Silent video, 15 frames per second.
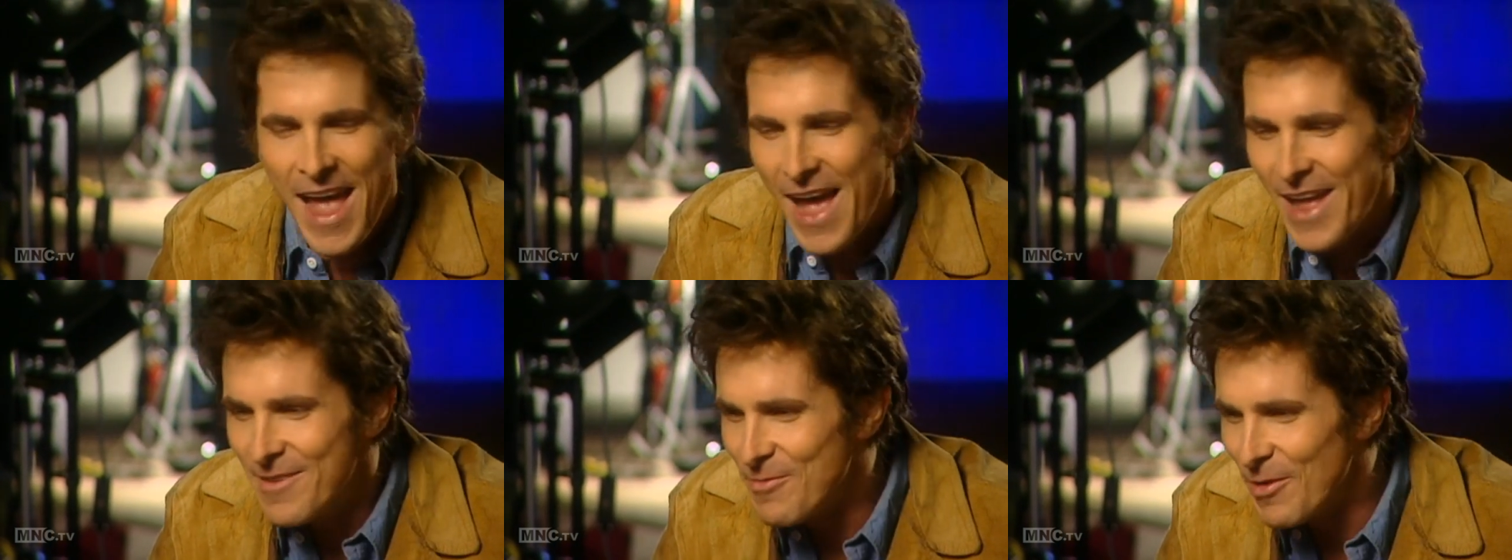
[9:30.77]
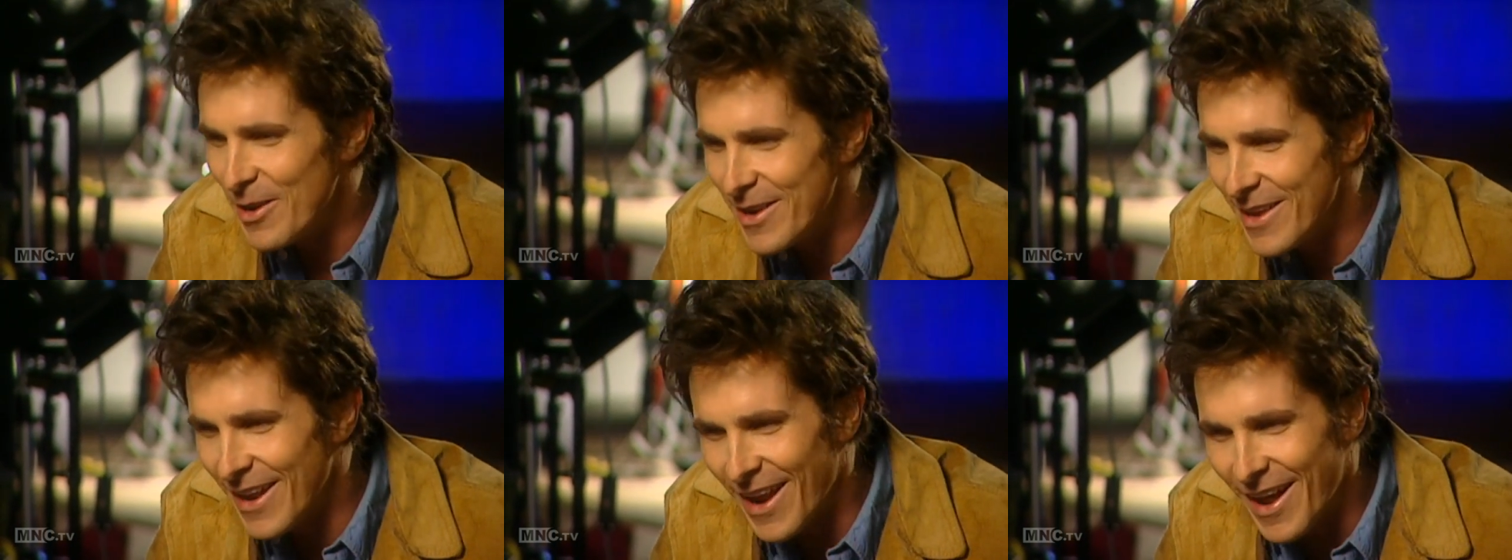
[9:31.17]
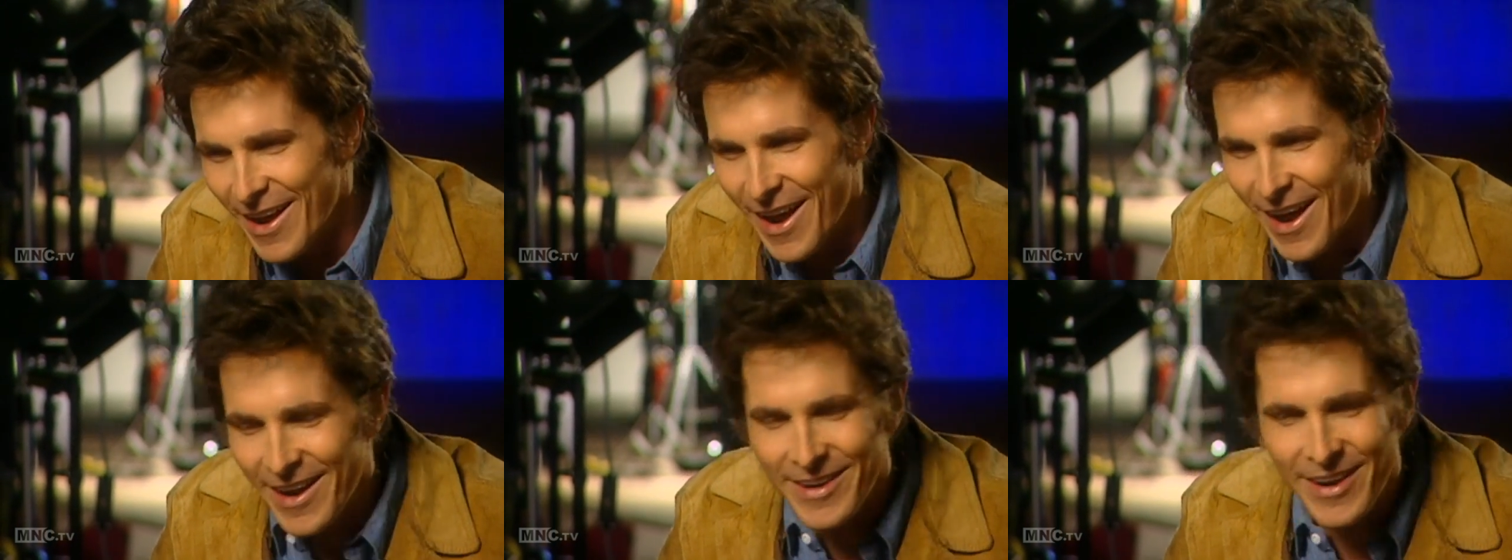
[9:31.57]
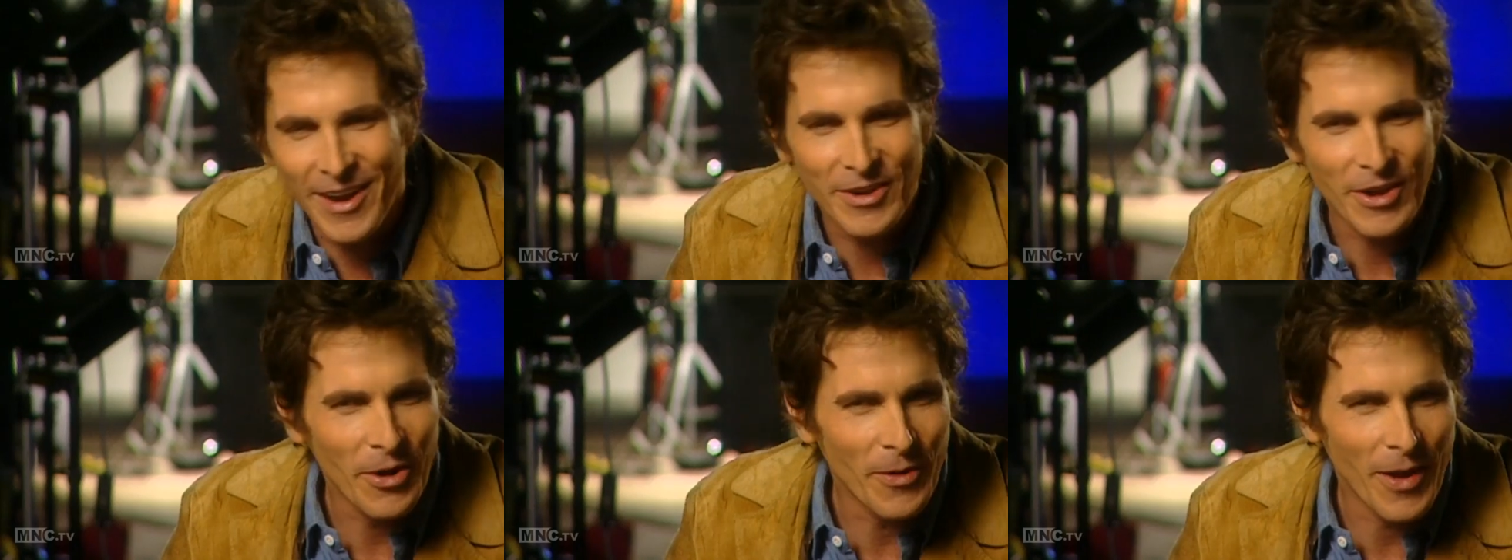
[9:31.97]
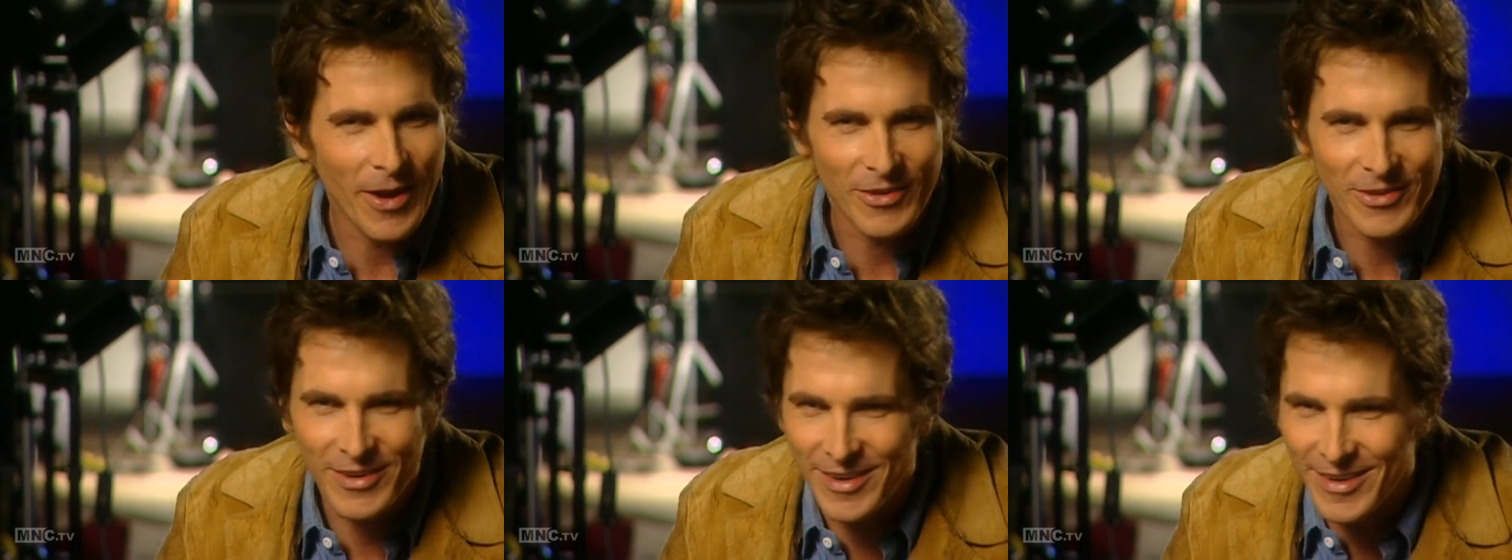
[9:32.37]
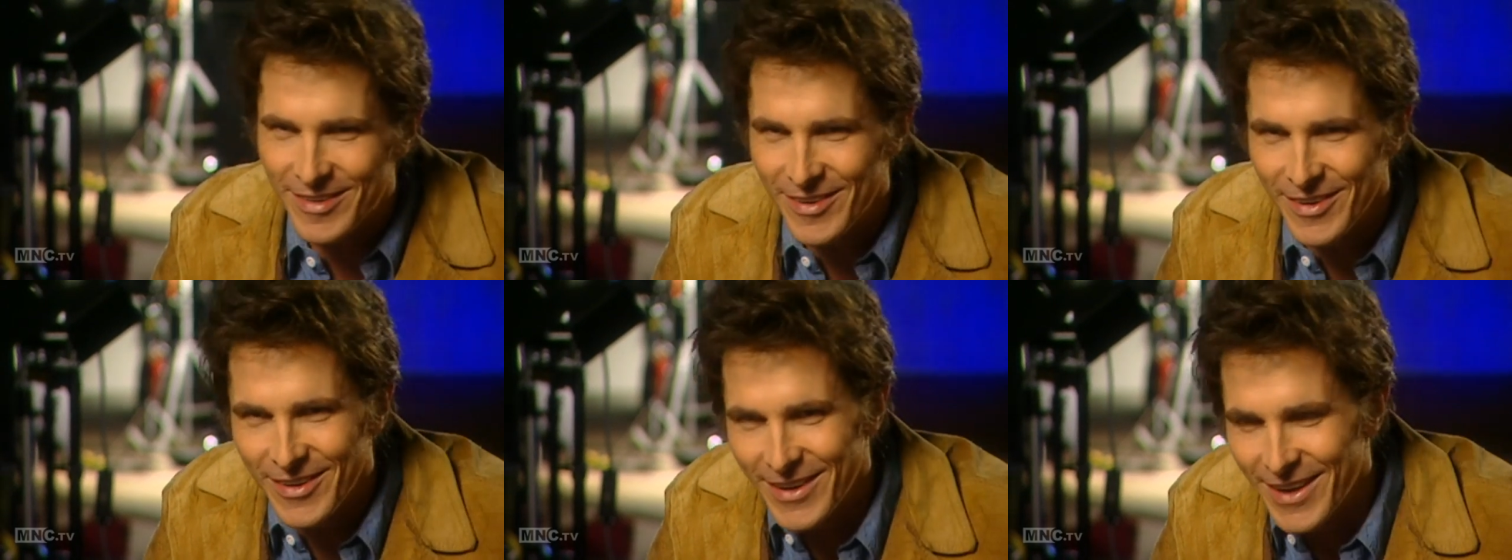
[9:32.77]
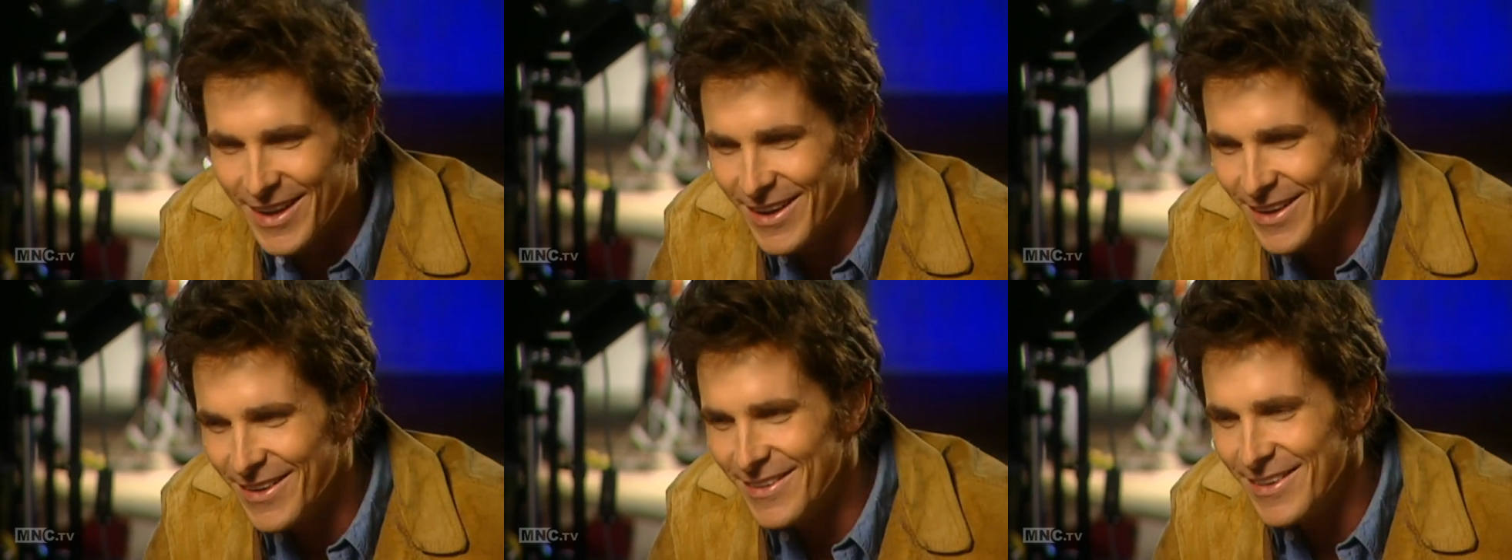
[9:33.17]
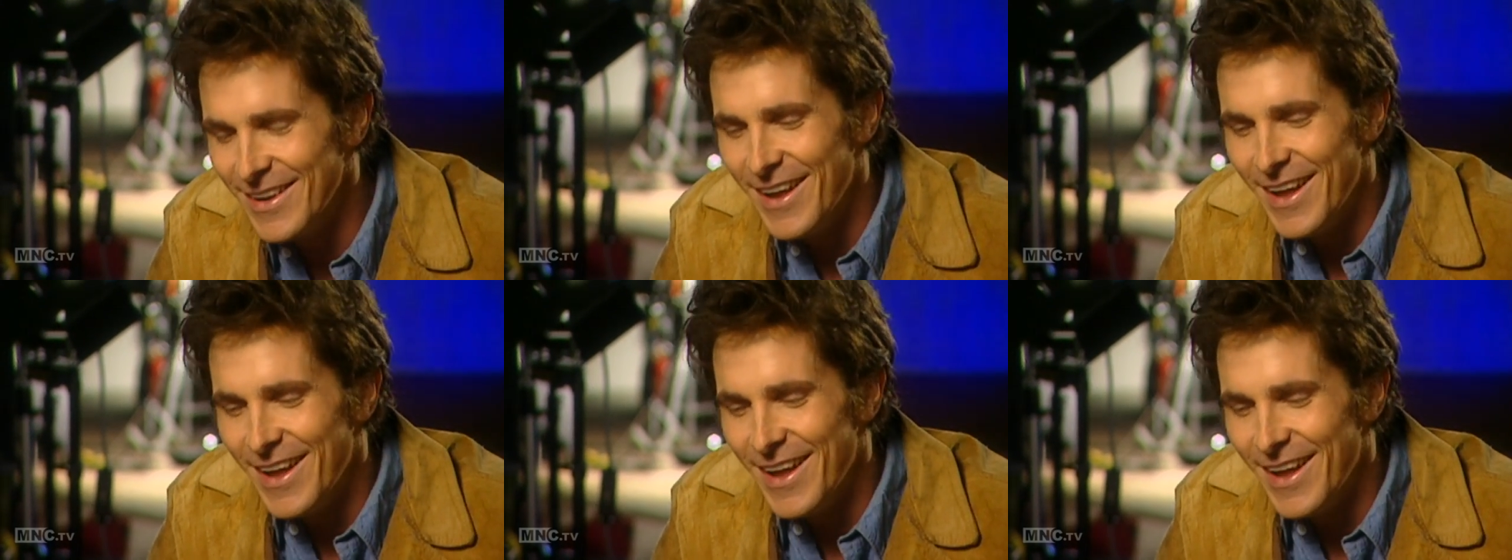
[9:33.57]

And but yeah, I, I know how it's going to turn out.